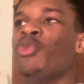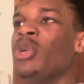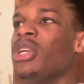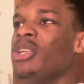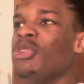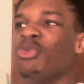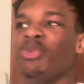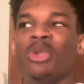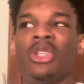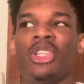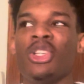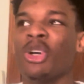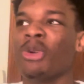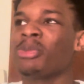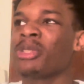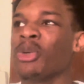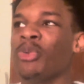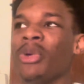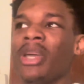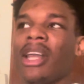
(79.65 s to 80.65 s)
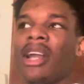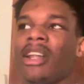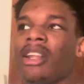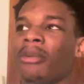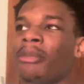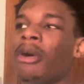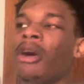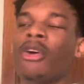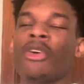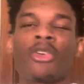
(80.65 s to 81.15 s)
We you know what I'm saying? We got all
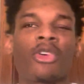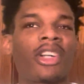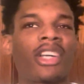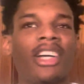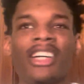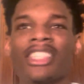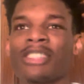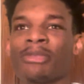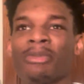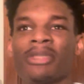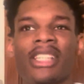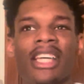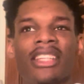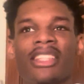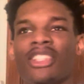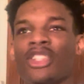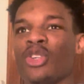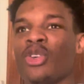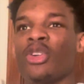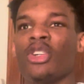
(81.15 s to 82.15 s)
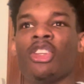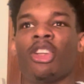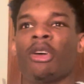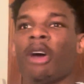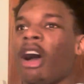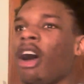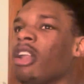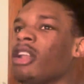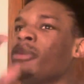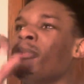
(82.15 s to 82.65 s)
them hungry customers out the door, you know,
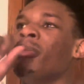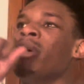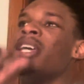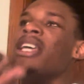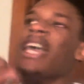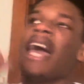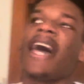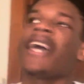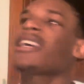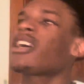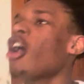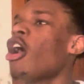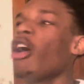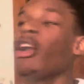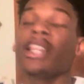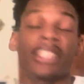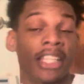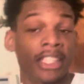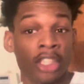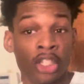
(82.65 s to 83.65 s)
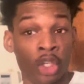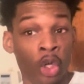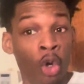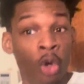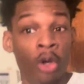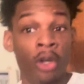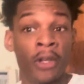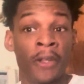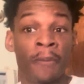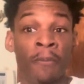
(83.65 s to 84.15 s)
all them alcoholics out the
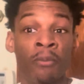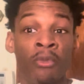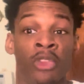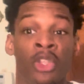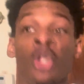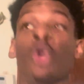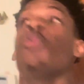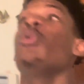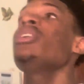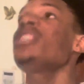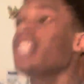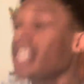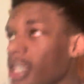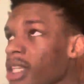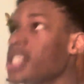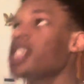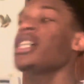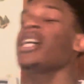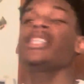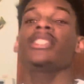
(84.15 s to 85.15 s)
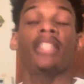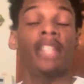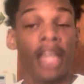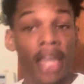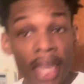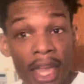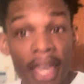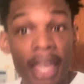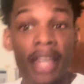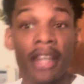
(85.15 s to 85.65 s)
door. We take a shot to the
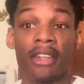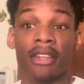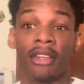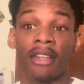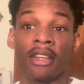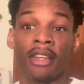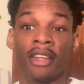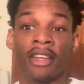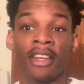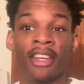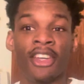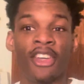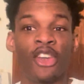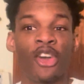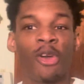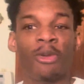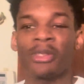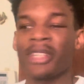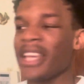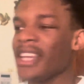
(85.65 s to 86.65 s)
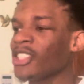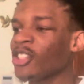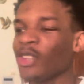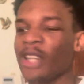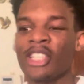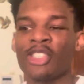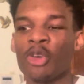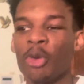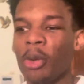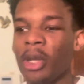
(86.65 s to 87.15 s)
head. You know what I'm saying? So
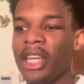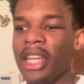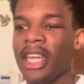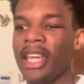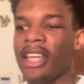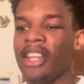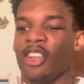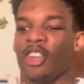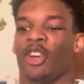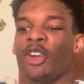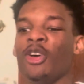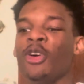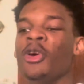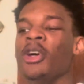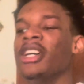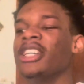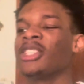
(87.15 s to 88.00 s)
that's what we did, you know?